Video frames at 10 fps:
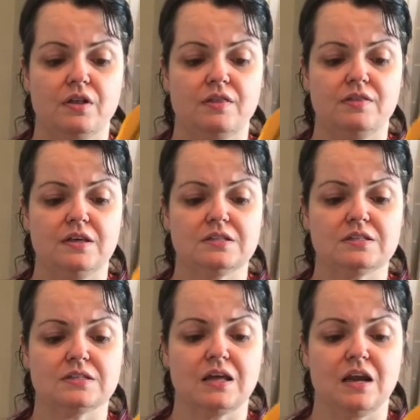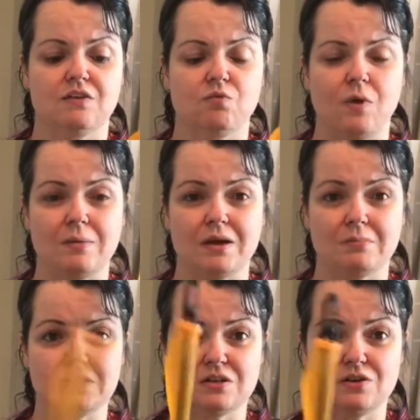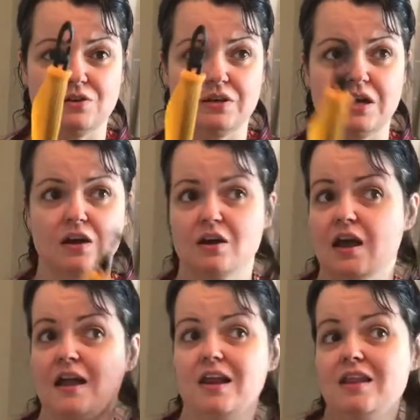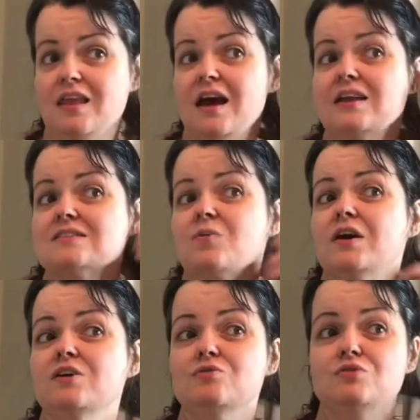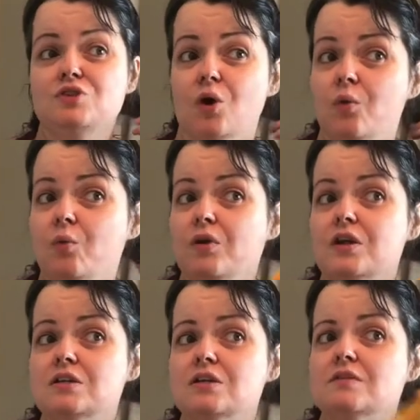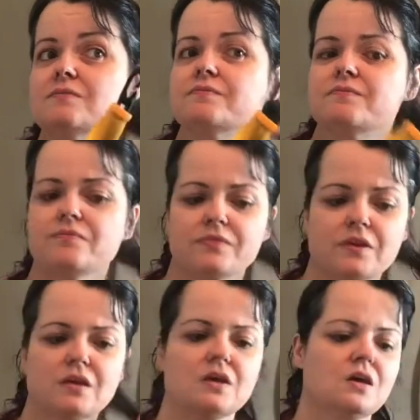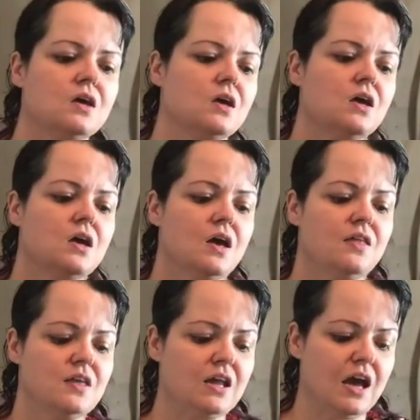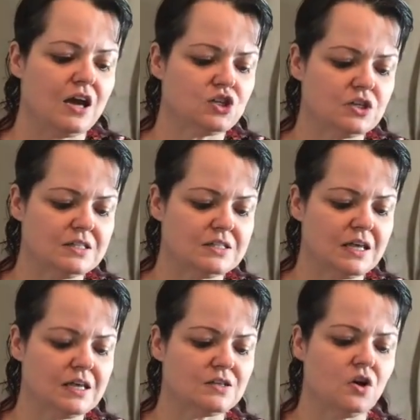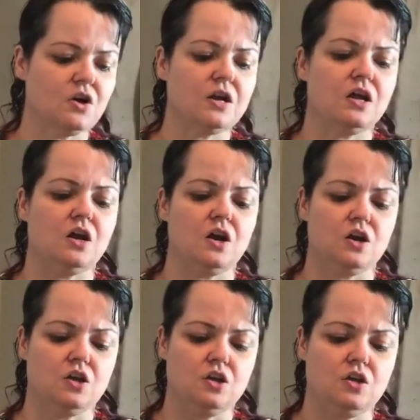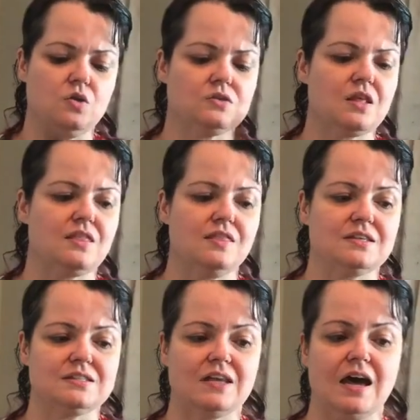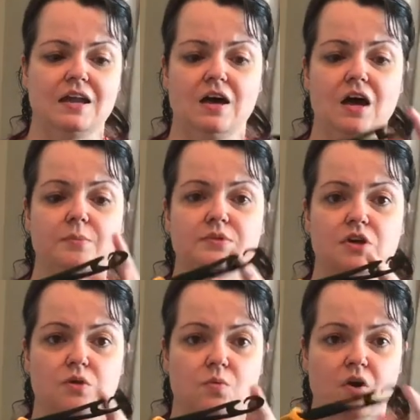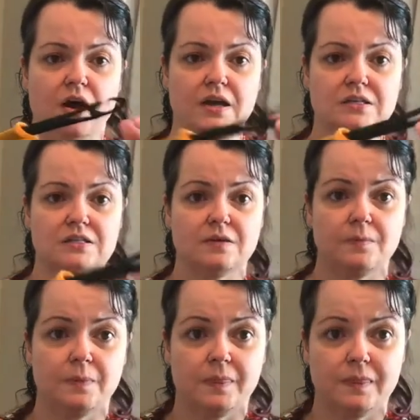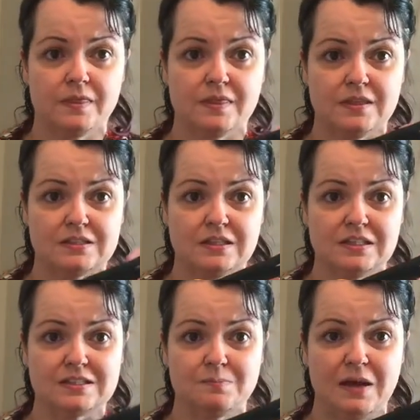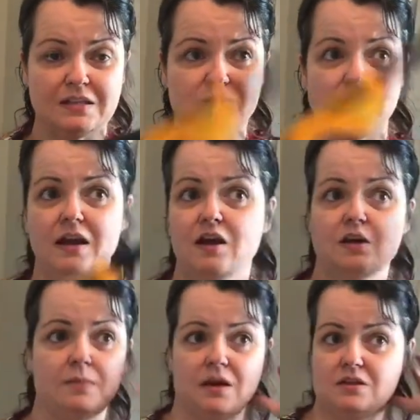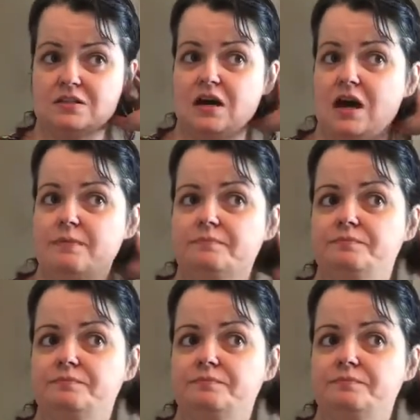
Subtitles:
this kind of webbing material here, and that is what you don't want to do. And then it actually says on here, use this side up. So you want this little space right here to be on top.